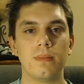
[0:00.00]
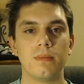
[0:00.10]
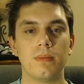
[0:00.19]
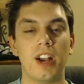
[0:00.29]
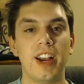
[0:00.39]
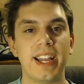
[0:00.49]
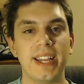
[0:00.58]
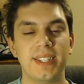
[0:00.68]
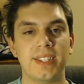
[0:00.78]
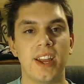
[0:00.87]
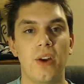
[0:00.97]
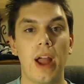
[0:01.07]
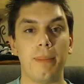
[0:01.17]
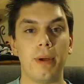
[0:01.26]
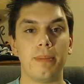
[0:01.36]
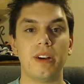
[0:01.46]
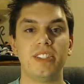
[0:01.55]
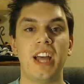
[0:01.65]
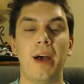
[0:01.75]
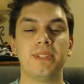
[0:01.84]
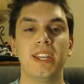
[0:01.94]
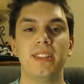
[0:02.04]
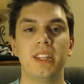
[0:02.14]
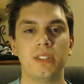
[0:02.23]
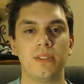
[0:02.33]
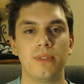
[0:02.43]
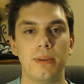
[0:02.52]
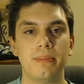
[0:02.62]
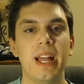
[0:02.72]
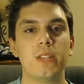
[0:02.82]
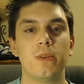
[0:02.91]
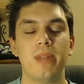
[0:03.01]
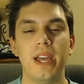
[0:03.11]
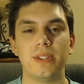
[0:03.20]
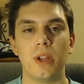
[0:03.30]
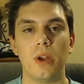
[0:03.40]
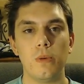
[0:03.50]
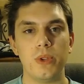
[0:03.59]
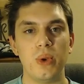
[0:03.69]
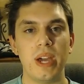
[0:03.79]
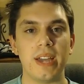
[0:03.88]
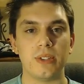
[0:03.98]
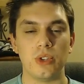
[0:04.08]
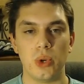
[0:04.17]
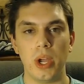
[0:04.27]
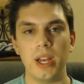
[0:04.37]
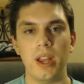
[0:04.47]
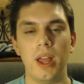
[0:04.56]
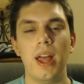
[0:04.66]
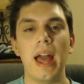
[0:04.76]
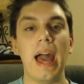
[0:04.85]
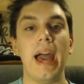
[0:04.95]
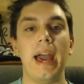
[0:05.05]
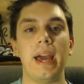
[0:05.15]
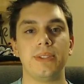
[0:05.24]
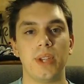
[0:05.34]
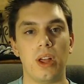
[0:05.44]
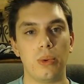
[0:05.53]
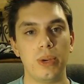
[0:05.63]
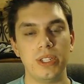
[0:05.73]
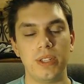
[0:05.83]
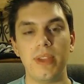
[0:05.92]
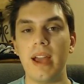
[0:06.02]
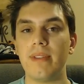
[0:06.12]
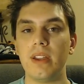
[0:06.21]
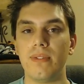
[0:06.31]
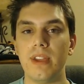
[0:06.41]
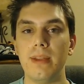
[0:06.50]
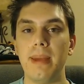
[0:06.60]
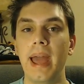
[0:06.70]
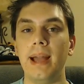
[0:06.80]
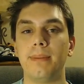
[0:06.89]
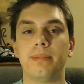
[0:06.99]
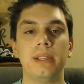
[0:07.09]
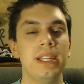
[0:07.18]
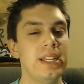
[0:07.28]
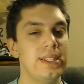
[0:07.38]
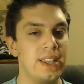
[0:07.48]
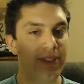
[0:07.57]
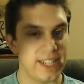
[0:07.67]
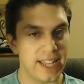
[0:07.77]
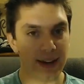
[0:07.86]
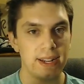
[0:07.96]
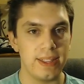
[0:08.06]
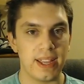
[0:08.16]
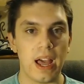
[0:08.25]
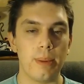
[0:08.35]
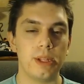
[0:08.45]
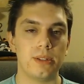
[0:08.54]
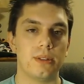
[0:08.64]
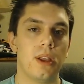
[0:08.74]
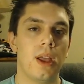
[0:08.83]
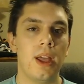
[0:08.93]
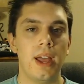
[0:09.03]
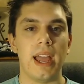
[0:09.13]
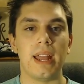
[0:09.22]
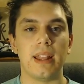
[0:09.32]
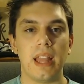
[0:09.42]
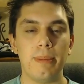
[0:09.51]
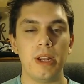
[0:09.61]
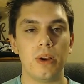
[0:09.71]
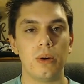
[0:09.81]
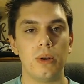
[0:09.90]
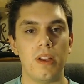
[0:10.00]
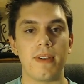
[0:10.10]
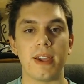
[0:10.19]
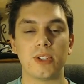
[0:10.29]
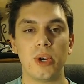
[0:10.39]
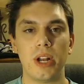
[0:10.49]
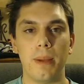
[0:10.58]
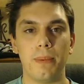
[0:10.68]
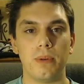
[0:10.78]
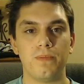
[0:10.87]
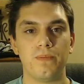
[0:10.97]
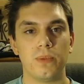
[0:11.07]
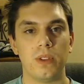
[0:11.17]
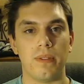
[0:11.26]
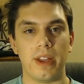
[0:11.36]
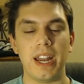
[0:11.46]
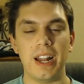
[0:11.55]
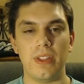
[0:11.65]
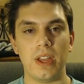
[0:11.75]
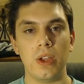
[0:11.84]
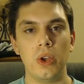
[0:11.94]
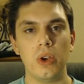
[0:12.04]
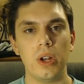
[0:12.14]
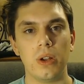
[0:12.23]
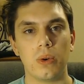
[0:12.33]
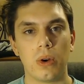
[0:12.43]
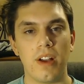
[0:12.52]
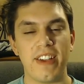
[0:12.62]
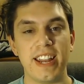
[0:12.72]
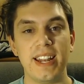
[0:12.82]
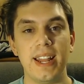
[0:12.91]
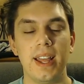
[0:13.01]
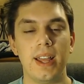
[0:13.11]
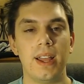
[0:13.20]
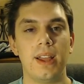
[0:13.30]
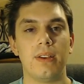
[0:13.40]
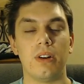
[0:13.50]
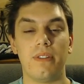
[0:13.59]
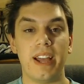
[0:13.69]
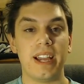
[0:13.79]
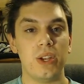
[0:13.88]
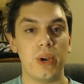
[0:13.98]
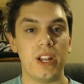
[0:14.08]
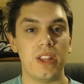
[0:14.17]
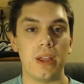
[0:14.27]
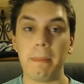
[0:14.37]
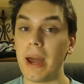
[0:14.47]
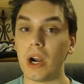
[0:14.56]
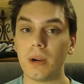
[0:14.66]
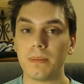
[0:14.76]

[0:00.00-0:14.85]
Alright guys, that's going to wrap up our top 10 list from Plasma Blast. Hope you guys enjoyed. As always, if you have any feedback, please leave it down in the comments and let me know if I screwed up, if I did anything good, or if I can do anything better.